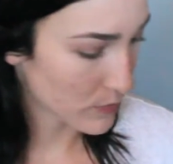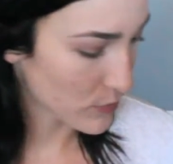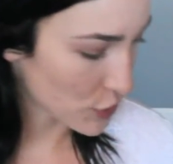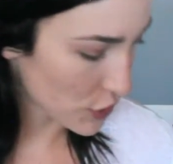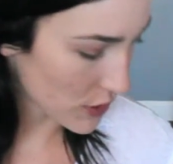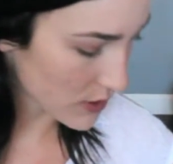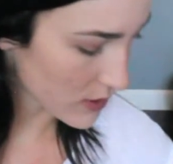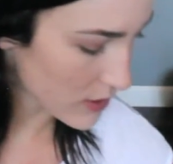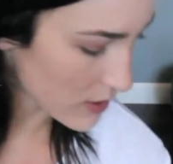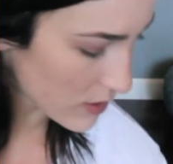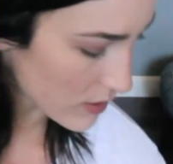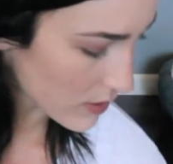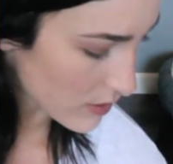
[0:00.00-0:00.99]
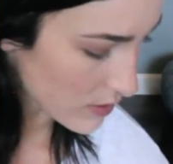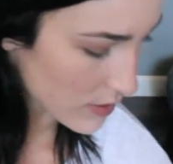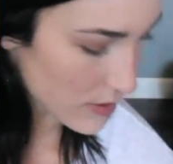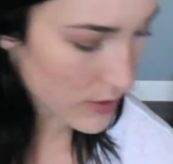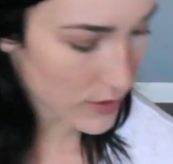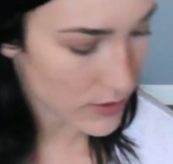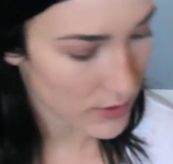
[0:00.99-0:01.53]
just
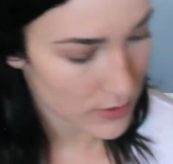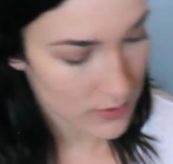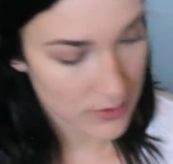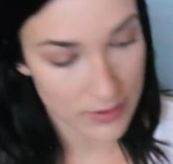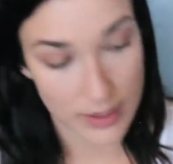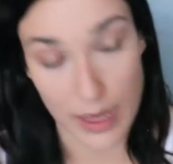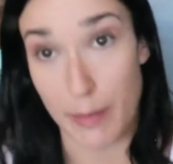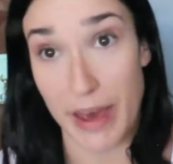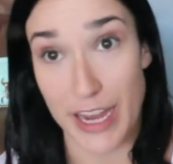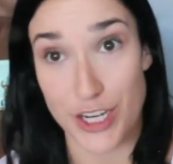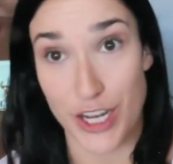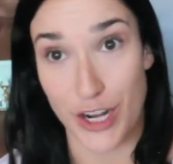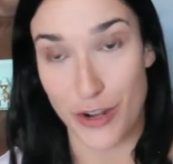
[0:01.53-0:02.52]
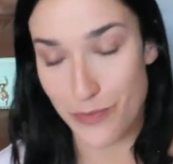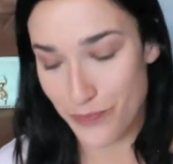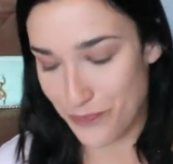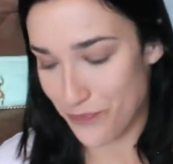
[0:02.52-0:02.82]
eyeshadow.